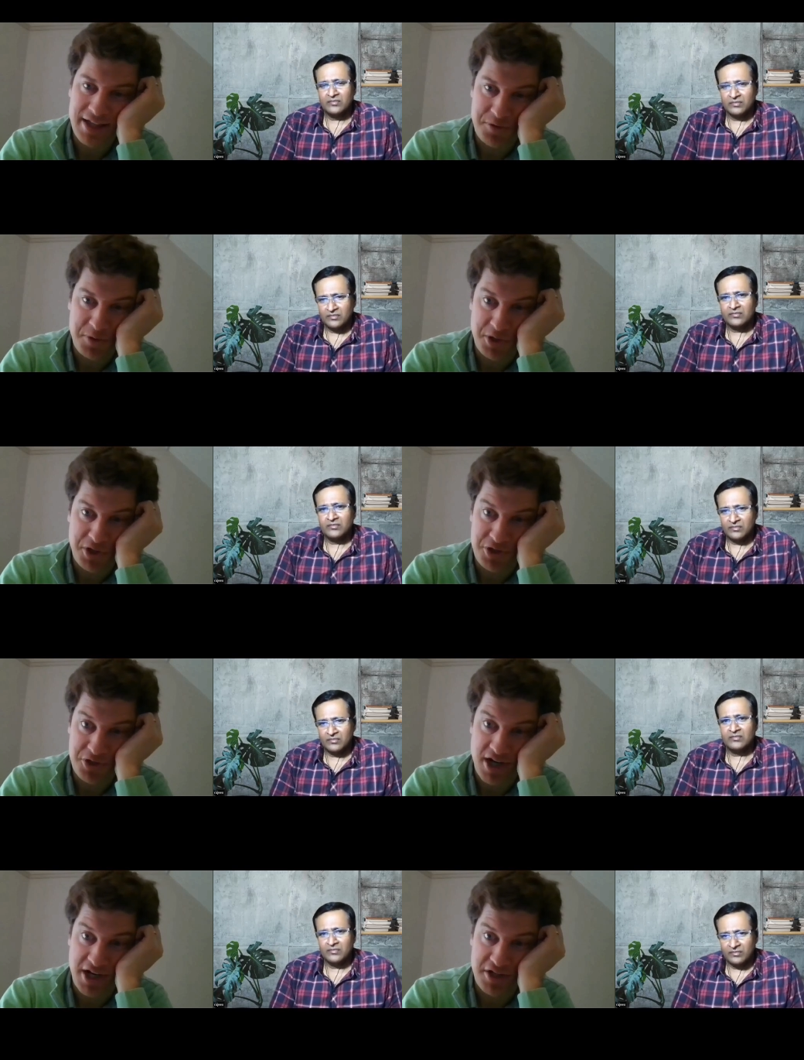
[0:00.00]
Speaker 1: I think that's what
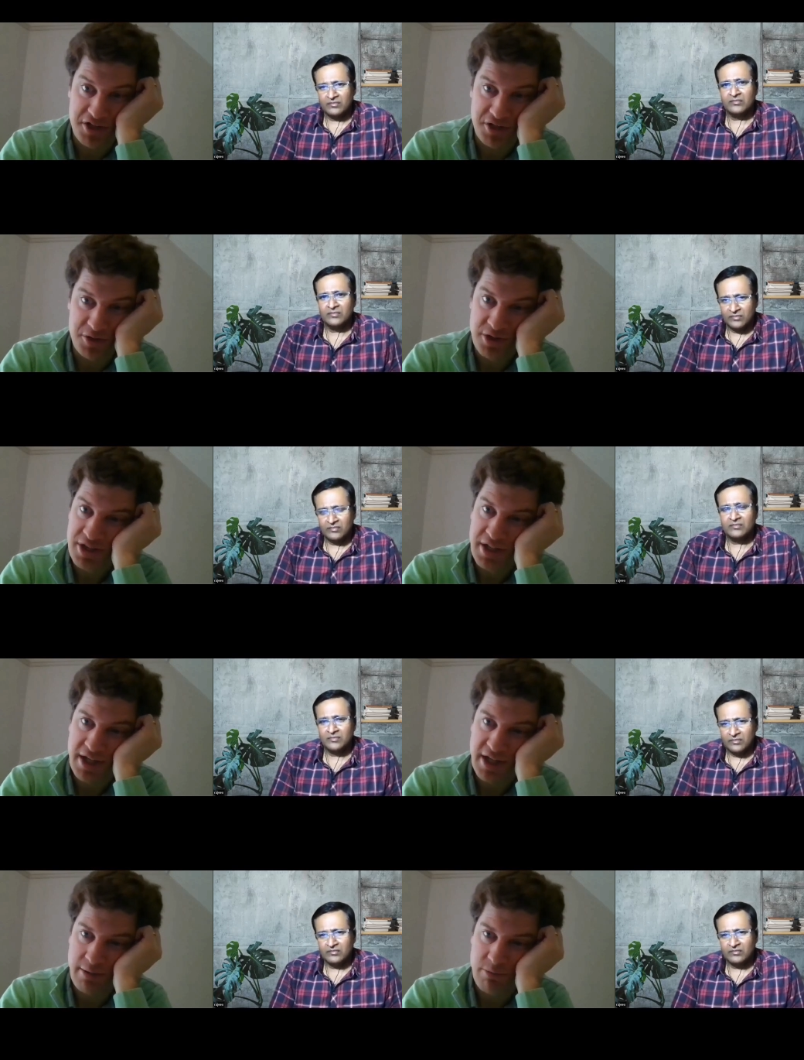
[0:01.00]
they're going to try to
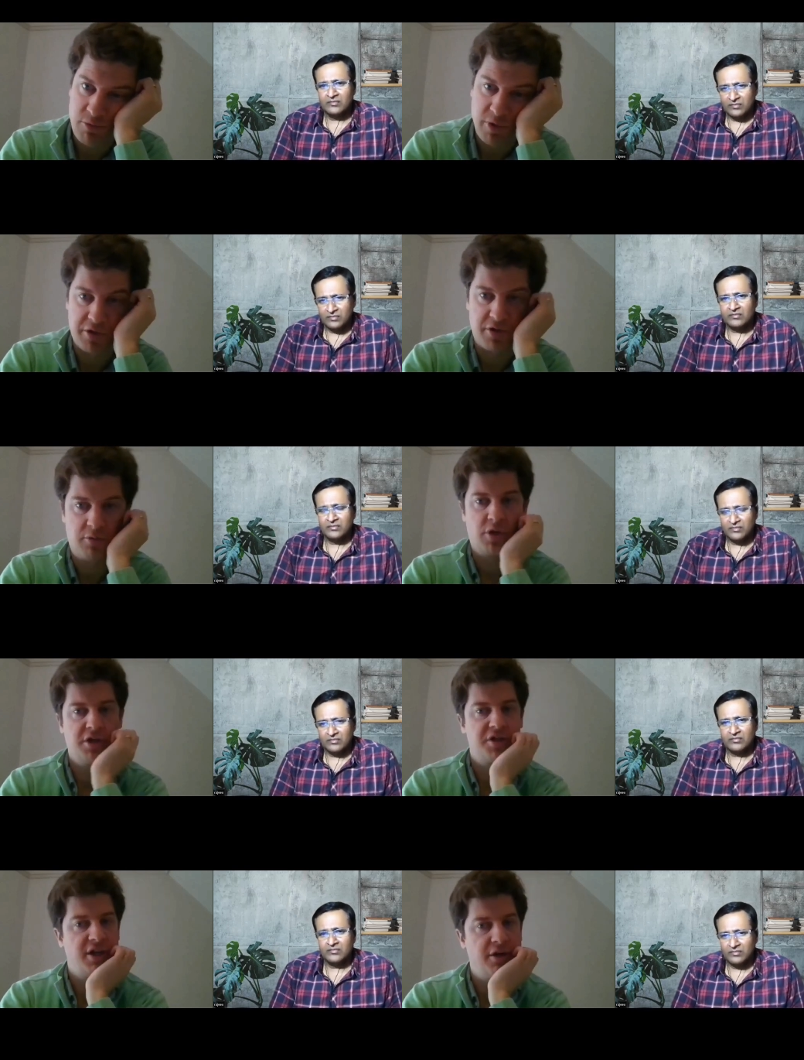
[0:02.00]
do. Um,
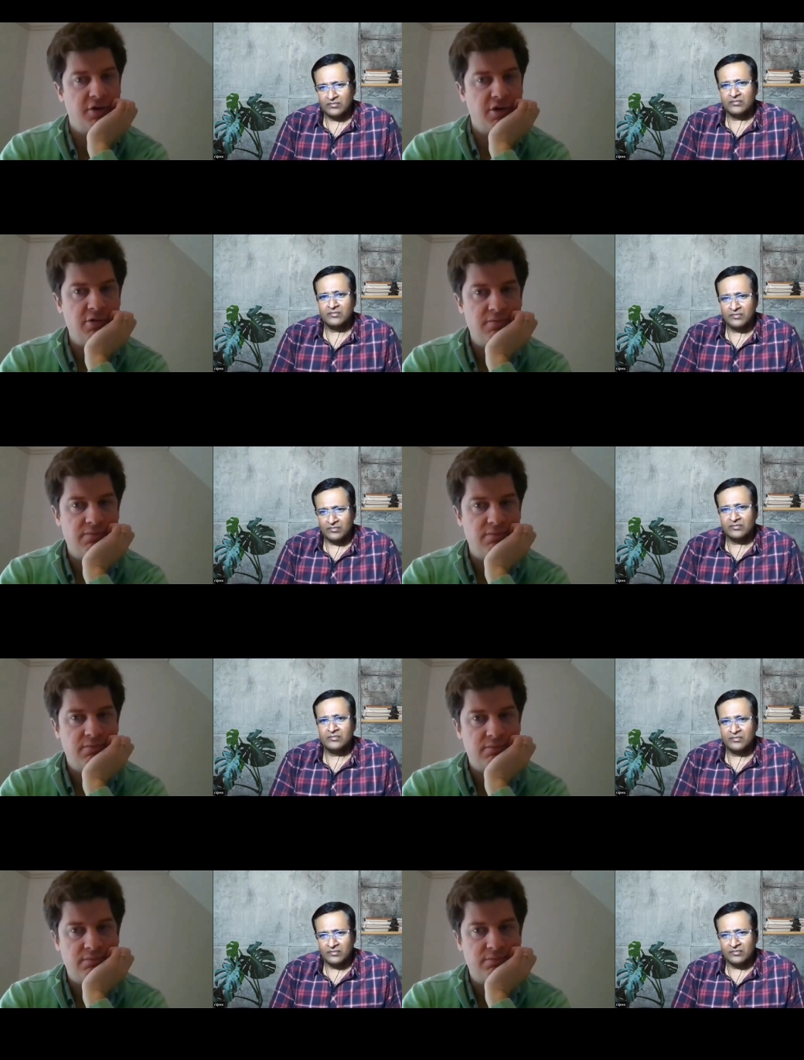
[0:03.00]
whether it works, I don't know.
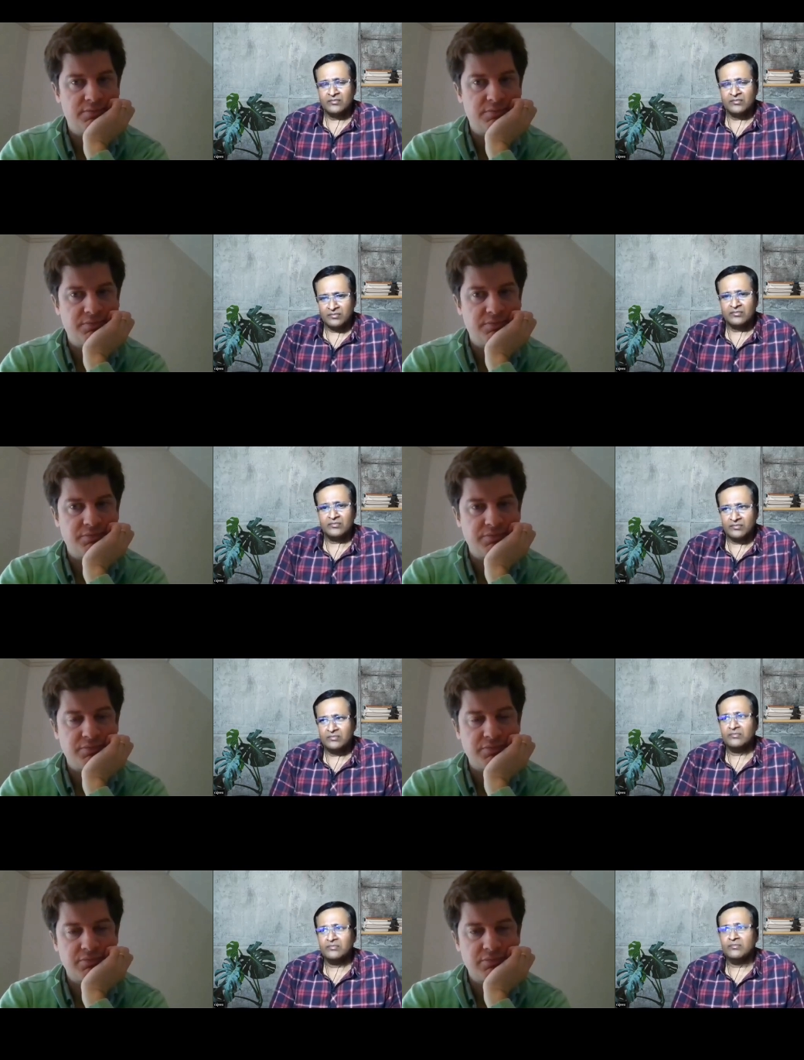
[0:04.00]

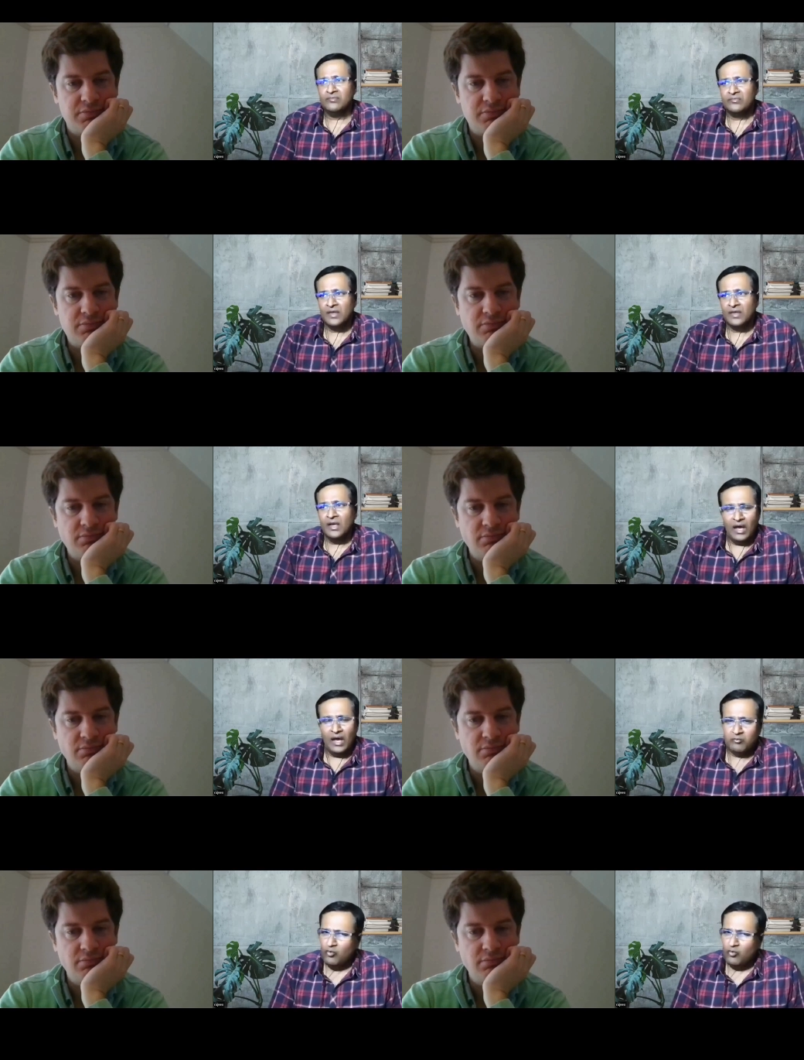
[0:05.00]
Speaker 2: Hmm.
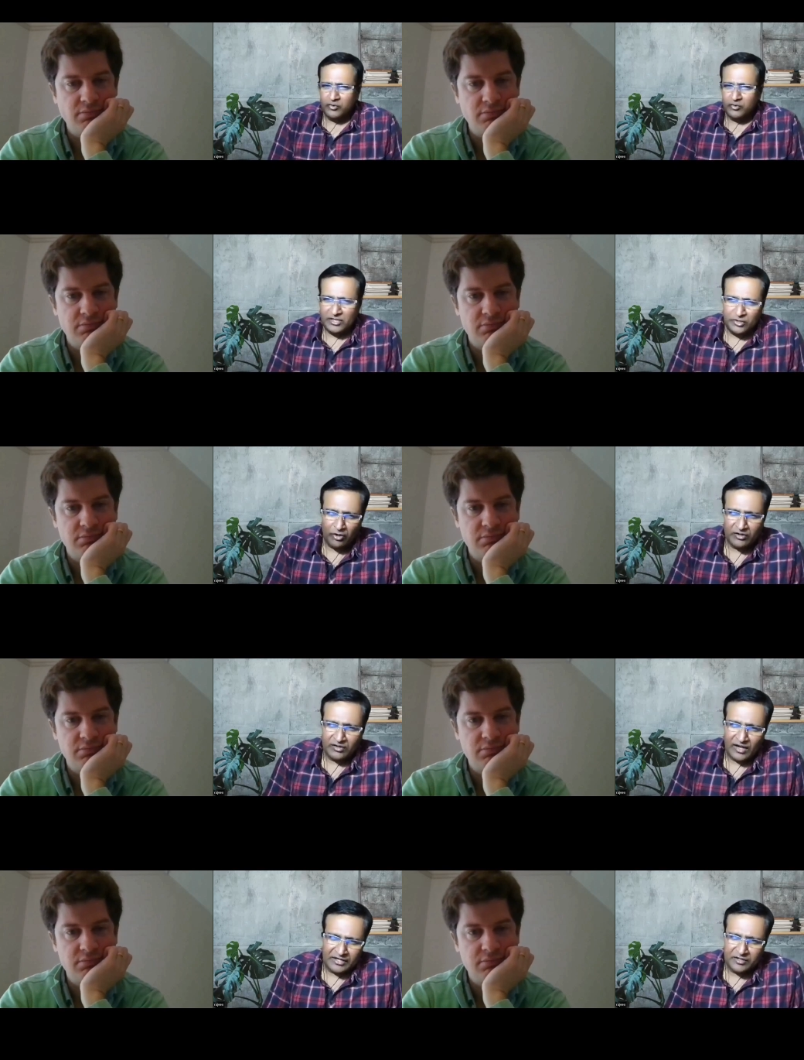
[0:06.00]
Uh, what would be
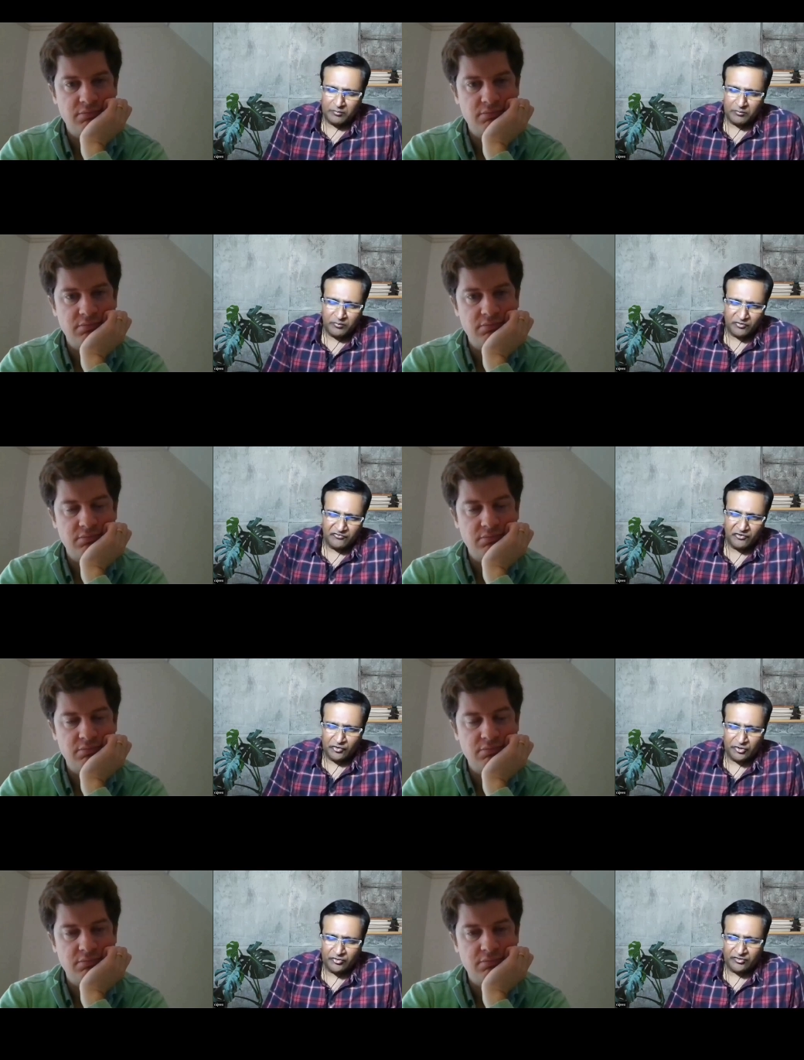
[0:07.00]
your ideal
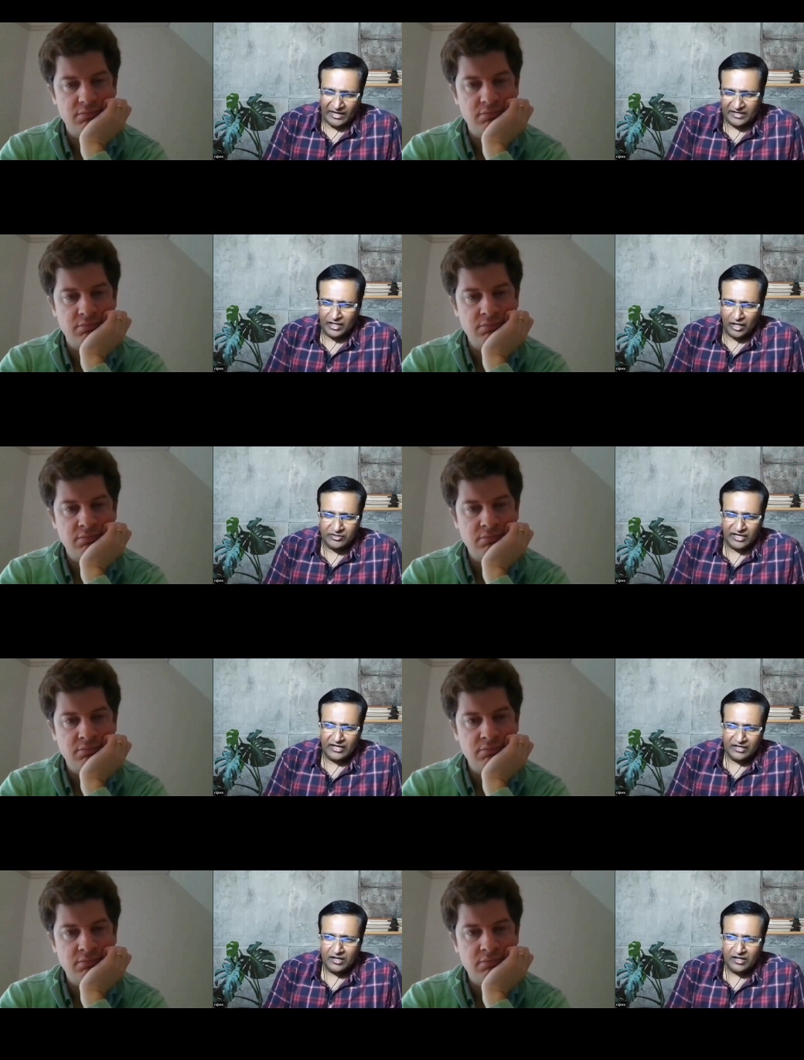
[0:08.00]
portfolio right
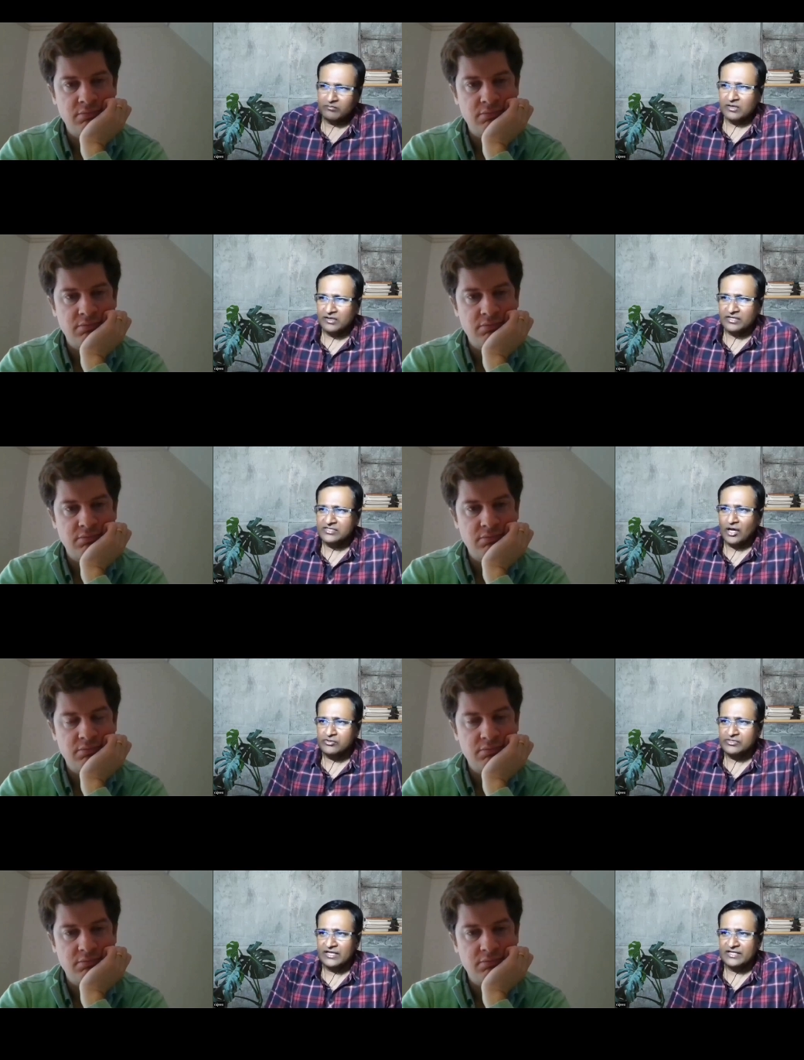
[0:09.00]
now, Dan? Um, uh,
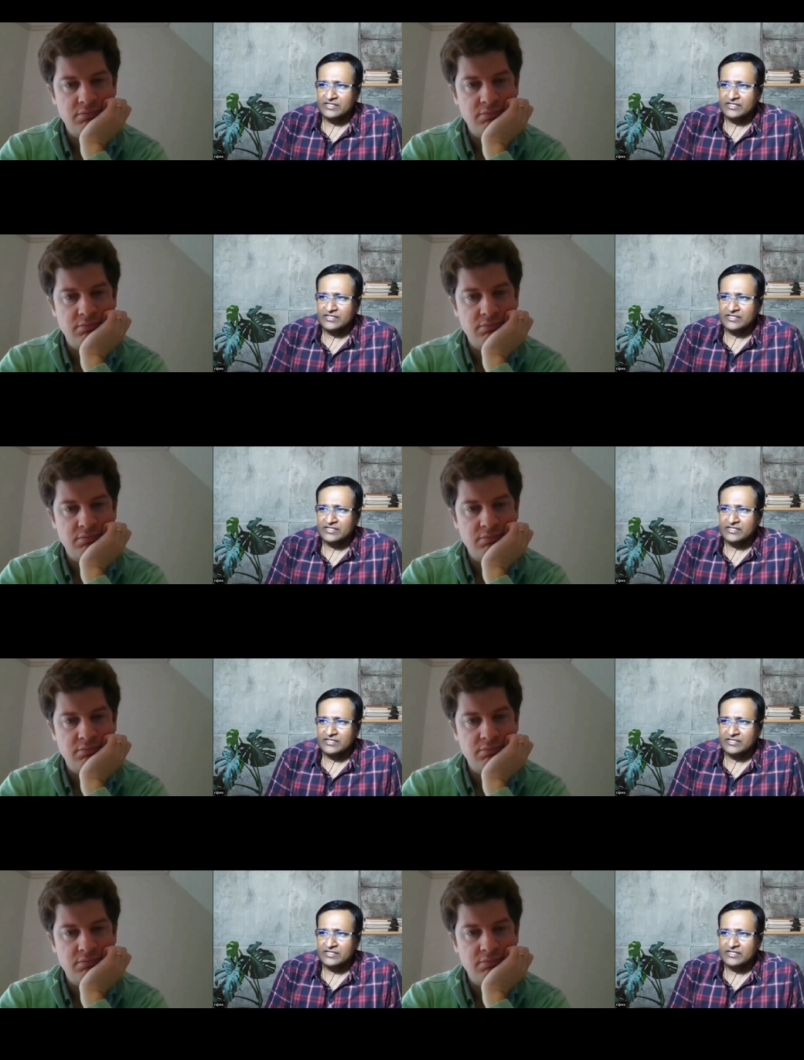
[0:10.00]
it